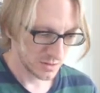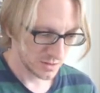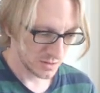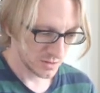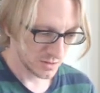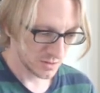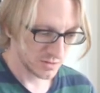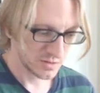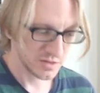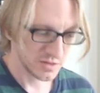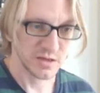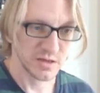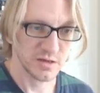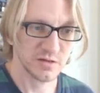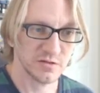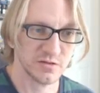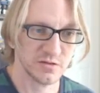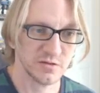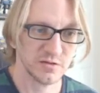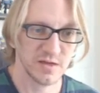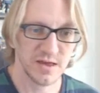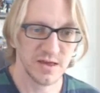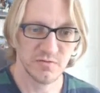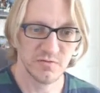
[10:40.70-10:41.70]
D as in
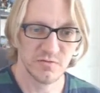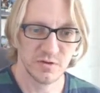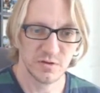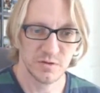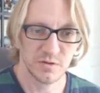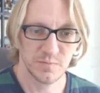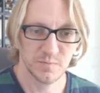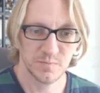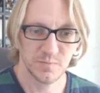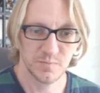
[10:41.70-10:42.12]
David.